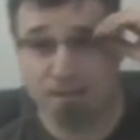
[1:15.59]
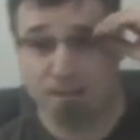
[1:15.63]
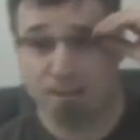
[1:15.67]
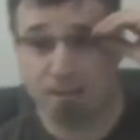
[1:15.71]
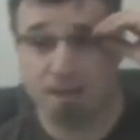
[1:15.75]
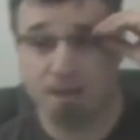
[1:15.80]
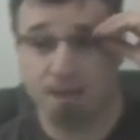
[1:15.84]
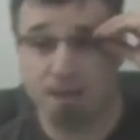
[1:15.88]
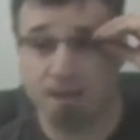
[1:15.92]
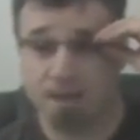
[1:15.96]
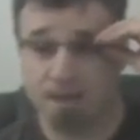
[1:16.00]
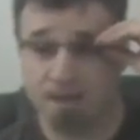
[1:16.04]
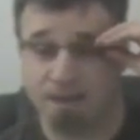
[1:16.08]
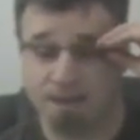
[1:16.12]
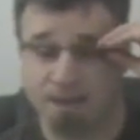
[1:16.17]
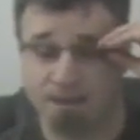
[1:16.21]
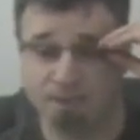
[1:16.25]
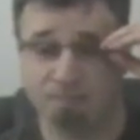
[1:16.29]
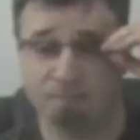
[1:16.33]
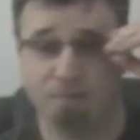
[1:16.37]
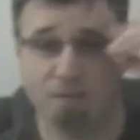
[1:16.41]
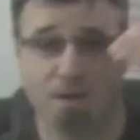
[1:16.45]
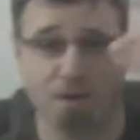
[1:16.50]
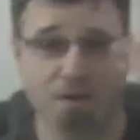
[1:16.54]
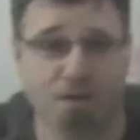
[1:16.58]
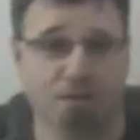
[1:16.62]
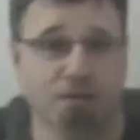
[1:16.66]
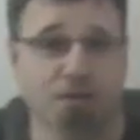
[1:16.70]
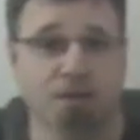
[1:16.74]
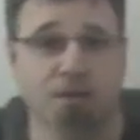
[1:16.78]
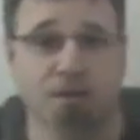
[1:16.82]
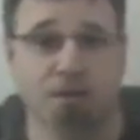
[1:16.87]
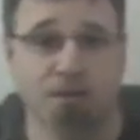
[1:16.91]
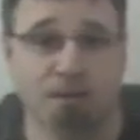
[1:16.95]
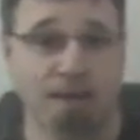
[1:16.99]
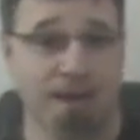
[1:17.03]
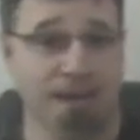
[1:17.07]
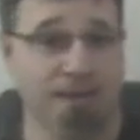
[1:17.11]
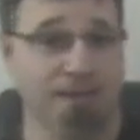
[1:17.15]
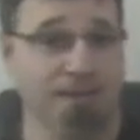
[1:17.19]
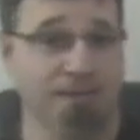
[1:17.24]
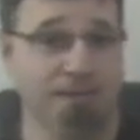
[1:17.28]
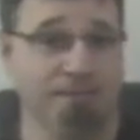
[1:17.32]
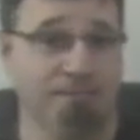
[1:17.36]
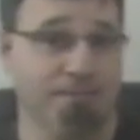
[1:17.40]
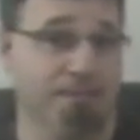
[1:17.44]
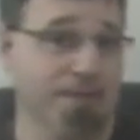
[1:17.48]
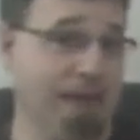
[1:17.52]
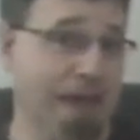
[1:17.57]
as far as, like,
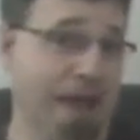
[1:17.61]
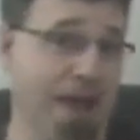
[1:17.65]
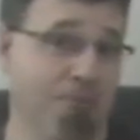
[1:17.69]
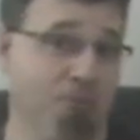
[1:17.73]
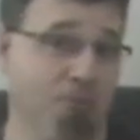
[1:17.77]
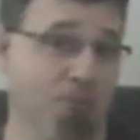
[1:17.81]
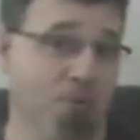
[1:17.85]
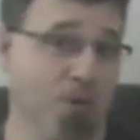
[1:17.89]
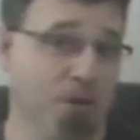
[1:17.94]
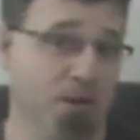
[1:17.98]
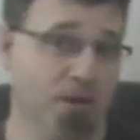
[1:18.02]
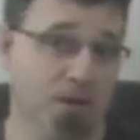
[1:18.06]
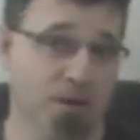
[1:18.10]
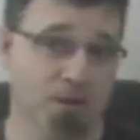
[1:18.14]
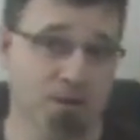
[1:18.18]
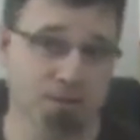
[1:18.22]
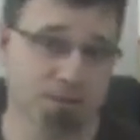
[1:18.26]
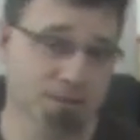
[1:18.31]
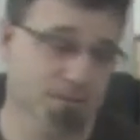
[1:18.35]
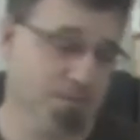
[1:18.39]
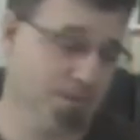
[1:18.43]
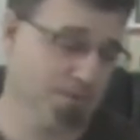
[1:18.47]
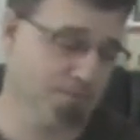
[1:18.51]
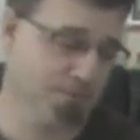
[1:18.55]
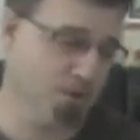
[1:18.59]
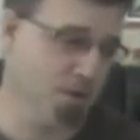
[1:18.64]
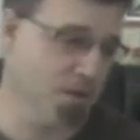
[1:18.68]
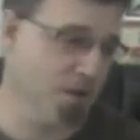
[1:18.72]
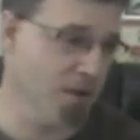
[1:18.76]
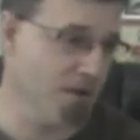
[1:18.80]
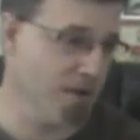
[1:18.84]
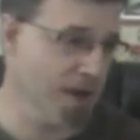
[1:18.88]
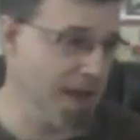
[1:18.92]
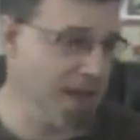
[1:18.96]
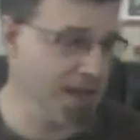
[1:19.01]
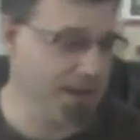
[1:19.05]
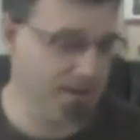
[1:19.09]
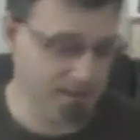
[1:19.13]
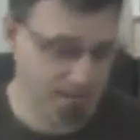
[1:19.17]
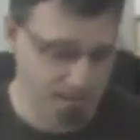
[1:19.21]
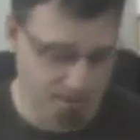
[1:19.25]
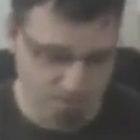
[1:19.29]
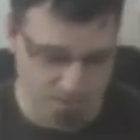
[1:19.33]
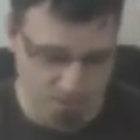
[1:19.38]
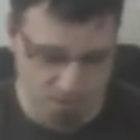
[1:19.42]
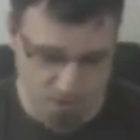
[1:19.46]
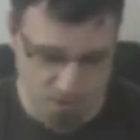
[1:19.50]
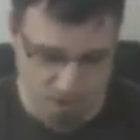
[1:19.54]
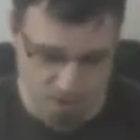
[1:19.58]
camera work goes, I'm doing alright.
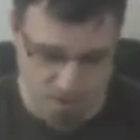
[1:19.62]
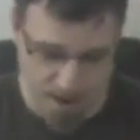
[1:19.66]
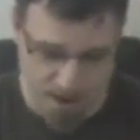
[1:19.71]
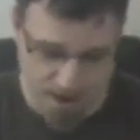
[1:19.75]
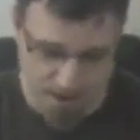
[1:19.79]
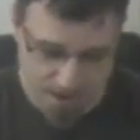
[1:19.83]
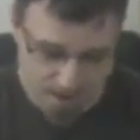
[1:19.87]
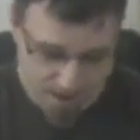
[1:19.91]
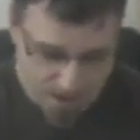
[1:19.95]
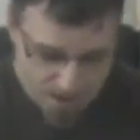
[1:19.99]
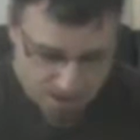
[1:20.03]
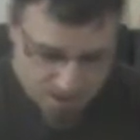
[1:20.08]
I'm doing alright.